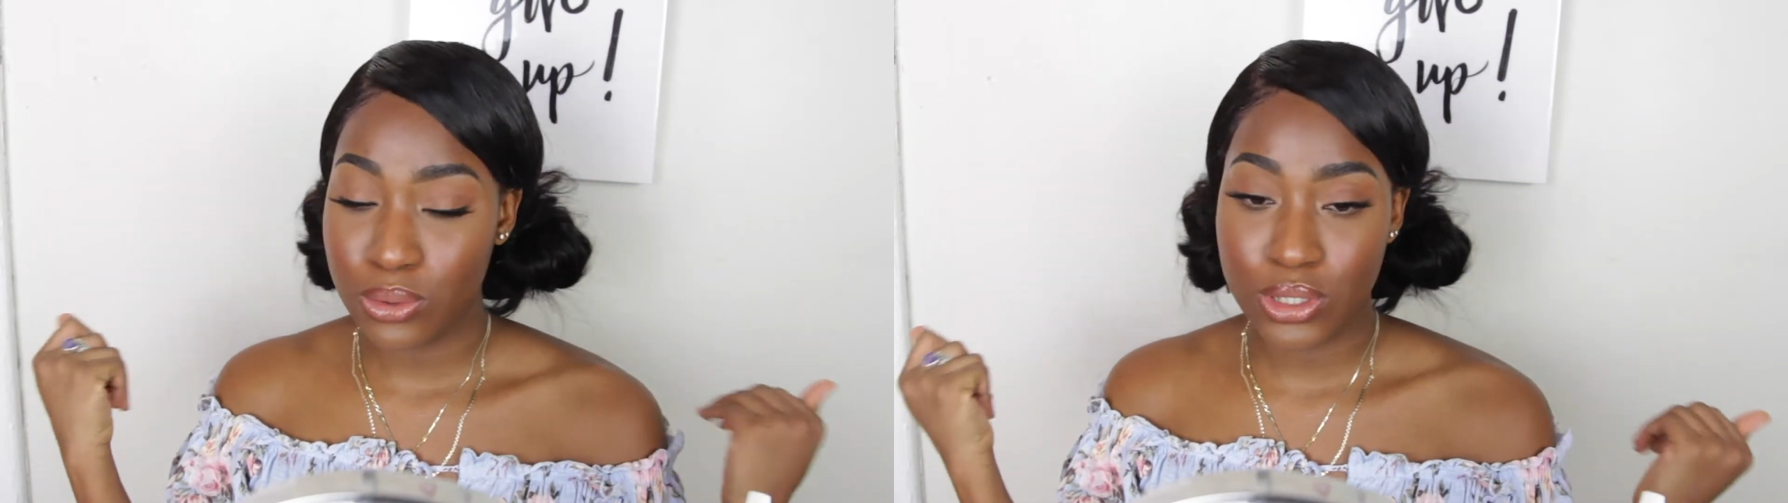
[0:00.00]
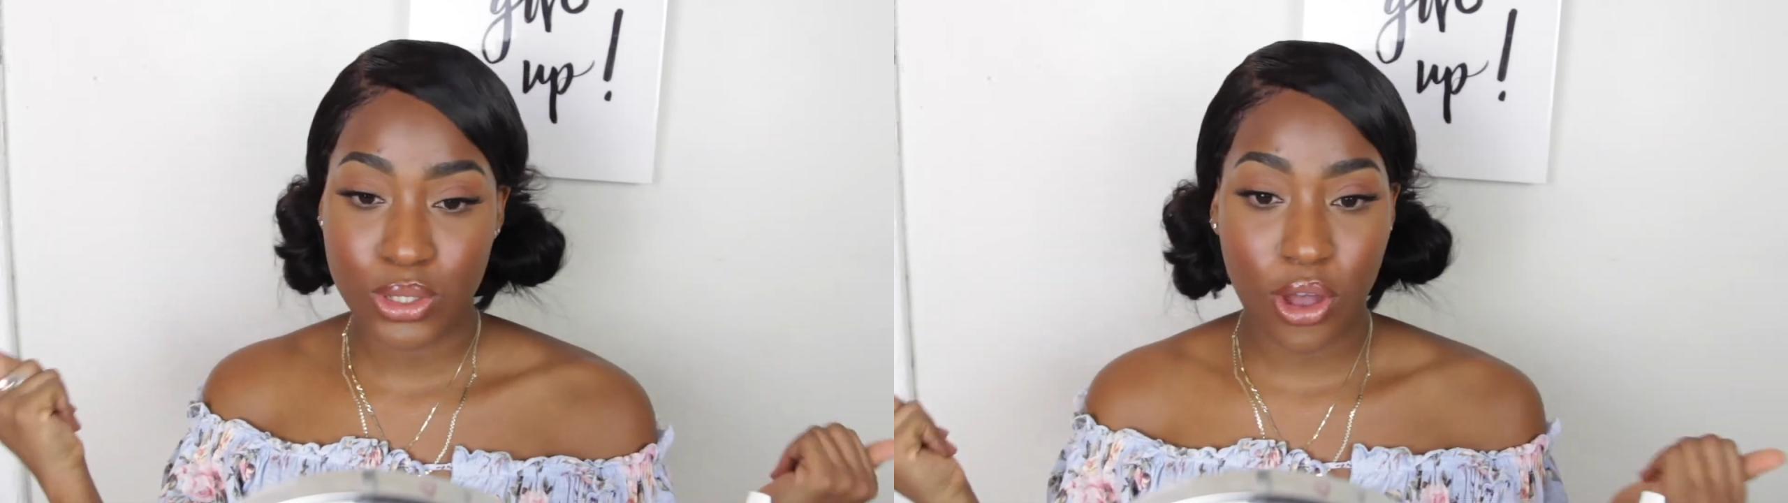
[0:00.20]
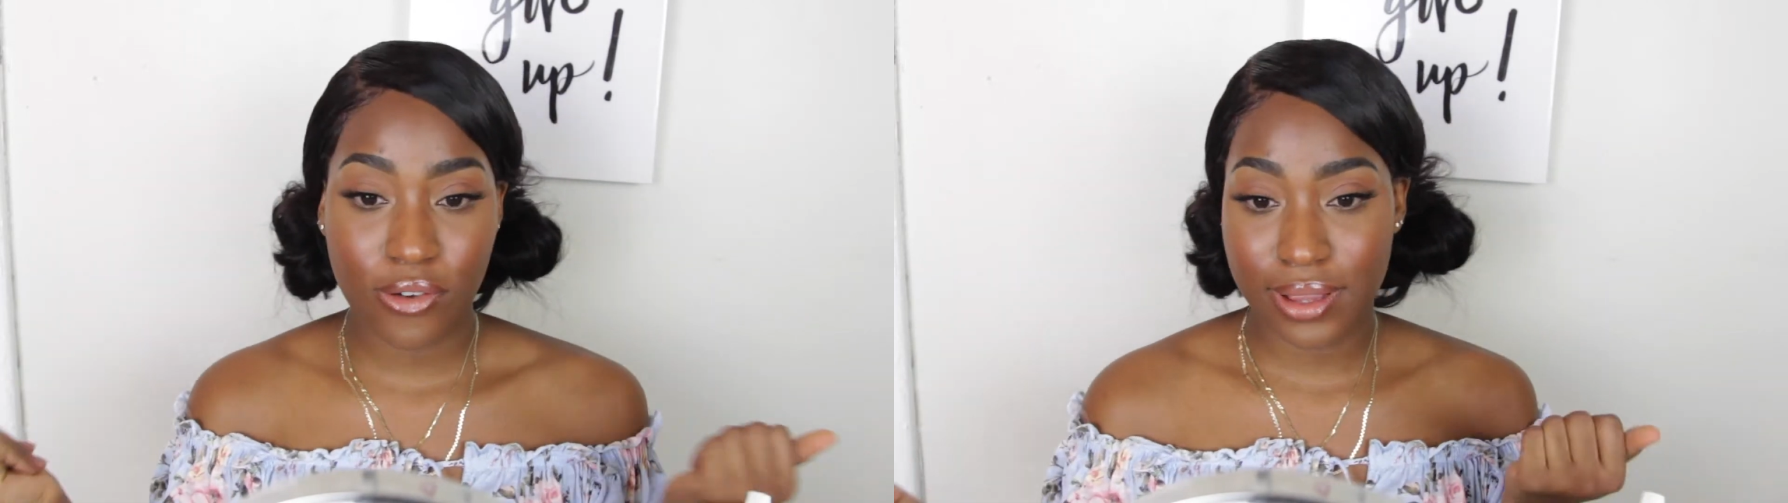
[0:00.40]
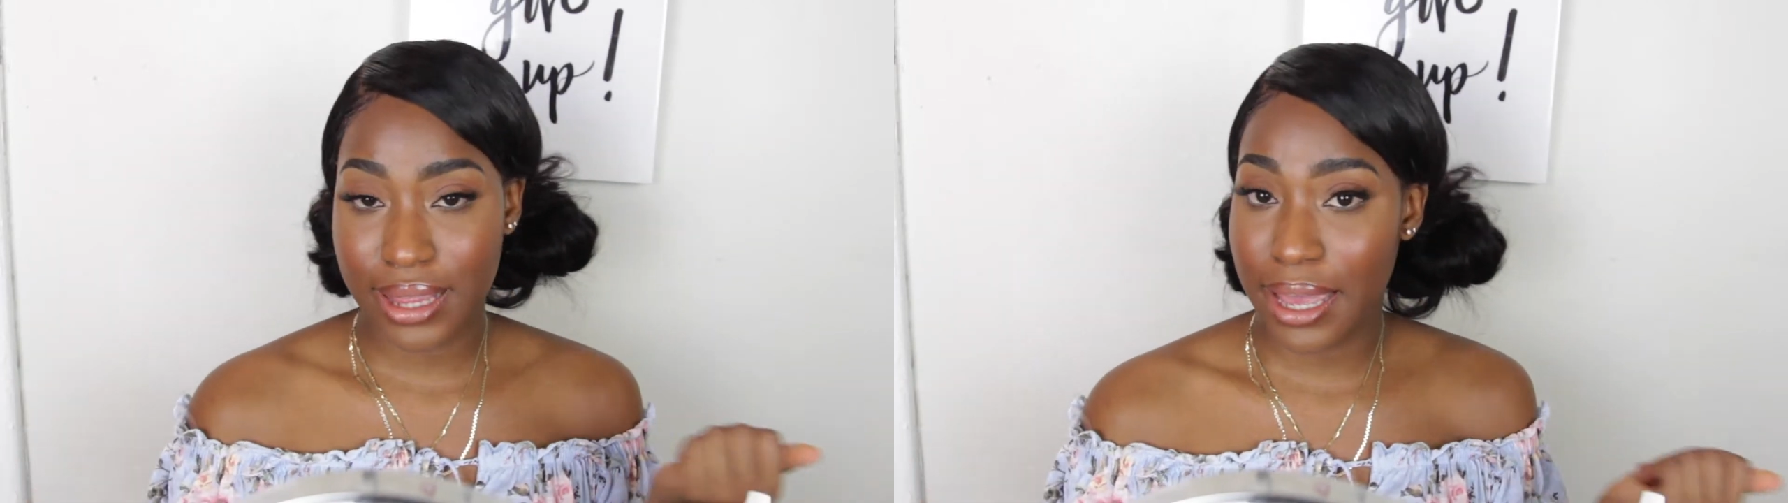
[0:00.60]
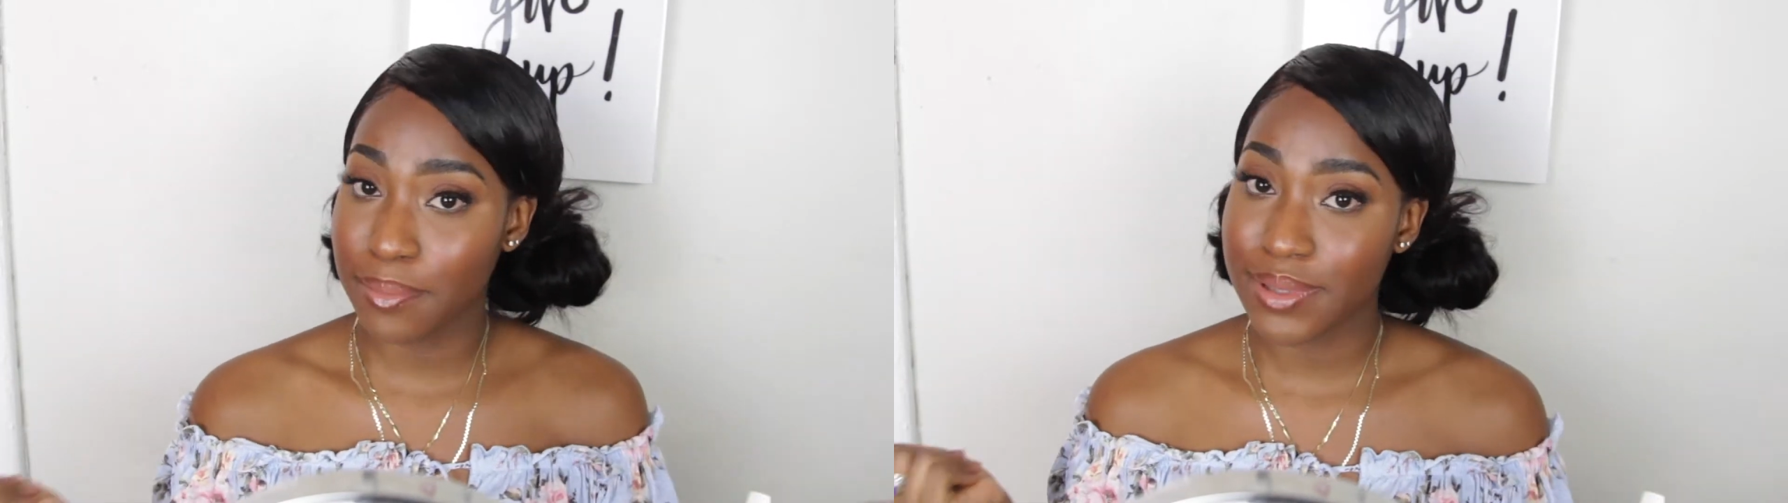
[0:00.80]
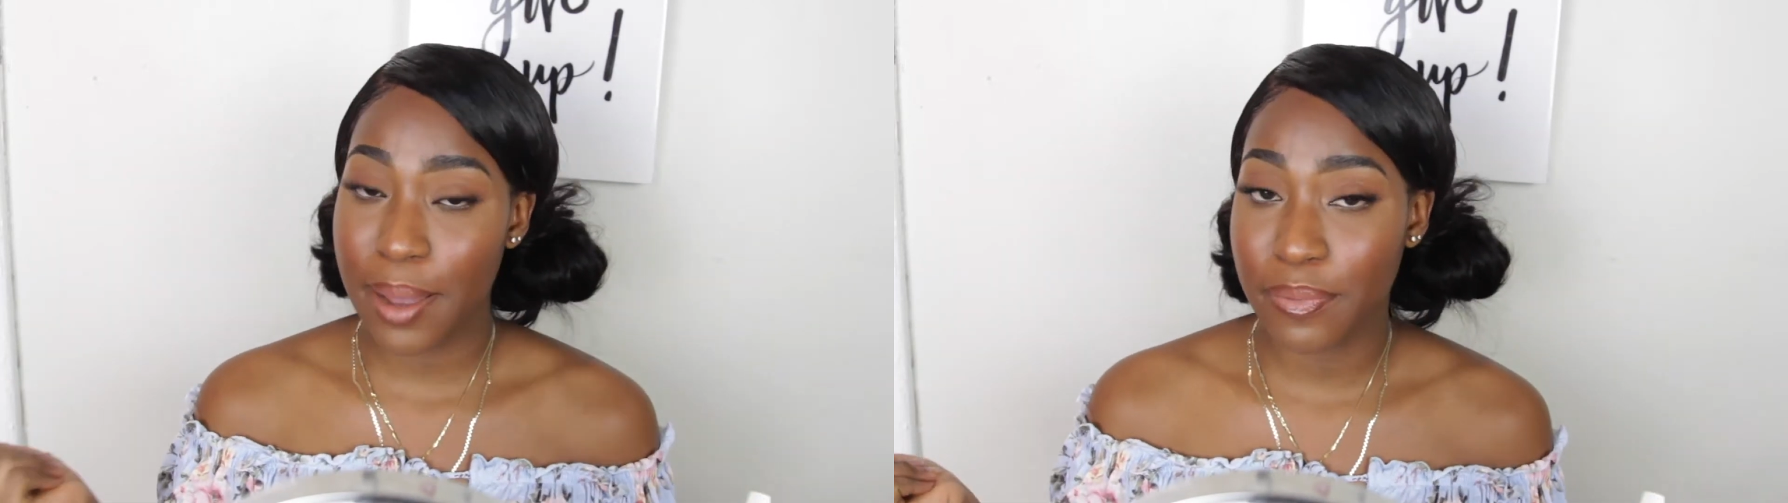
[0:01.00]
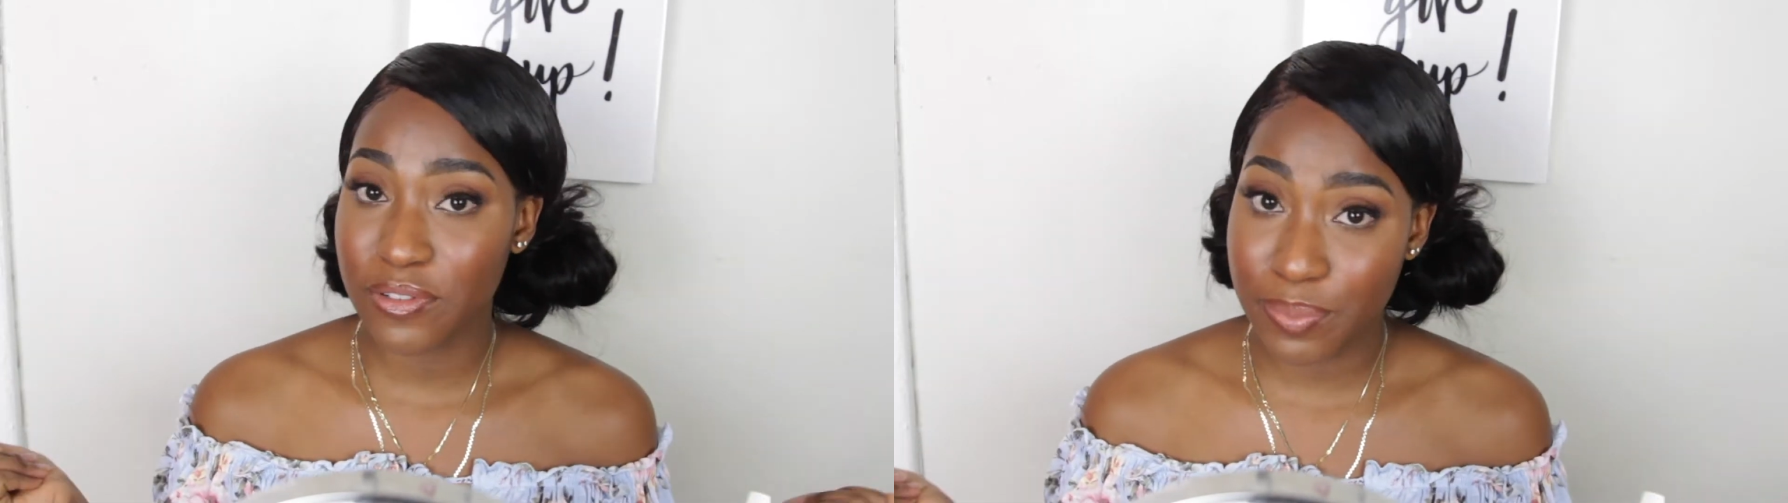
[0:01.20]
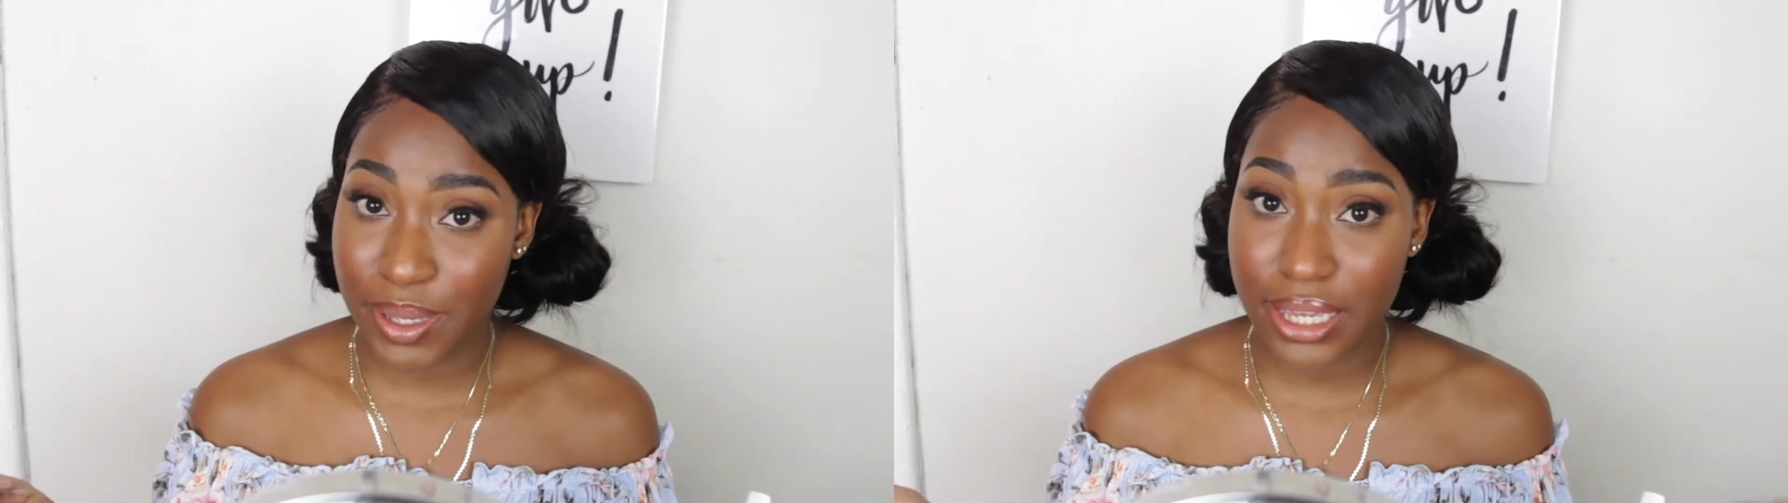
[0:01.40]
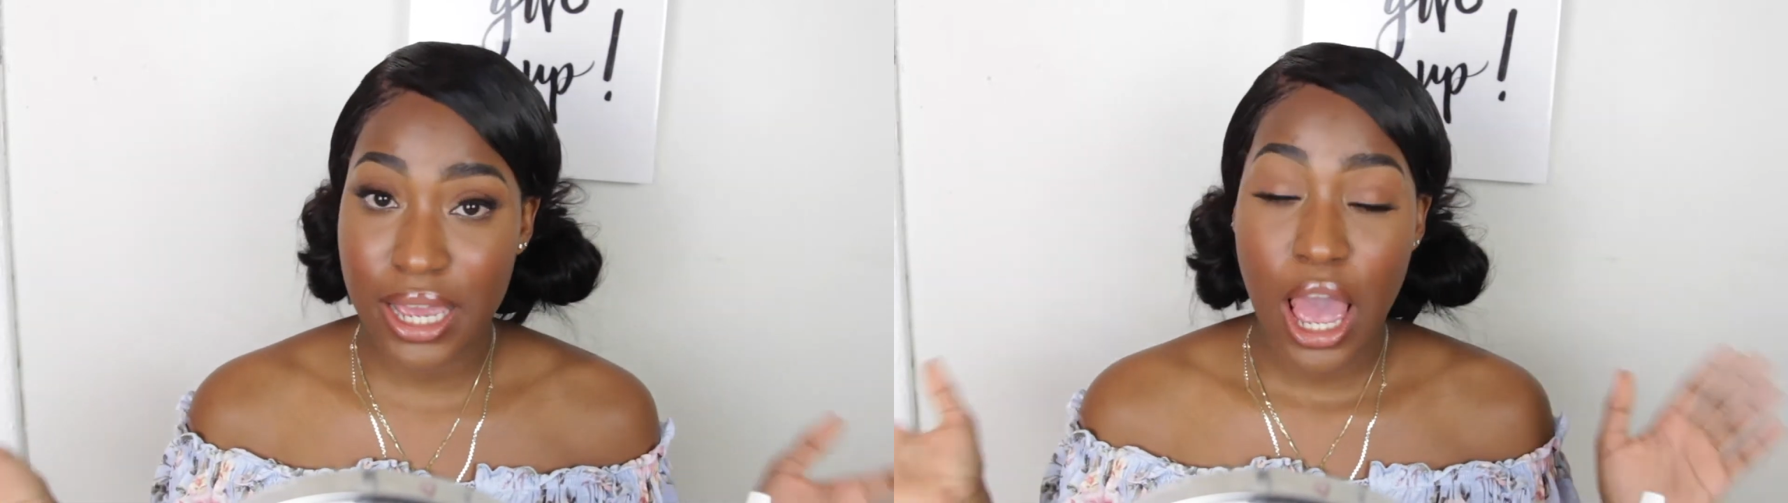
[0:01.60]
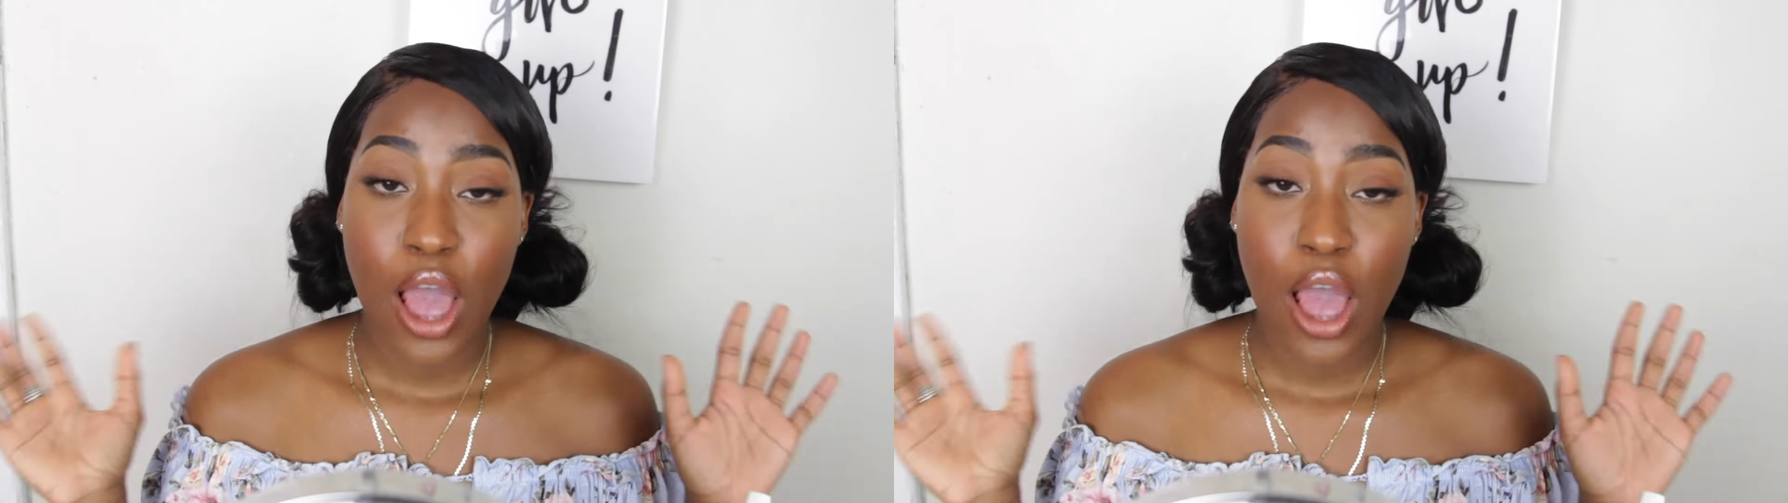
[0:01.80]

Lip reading: soft glam type of beat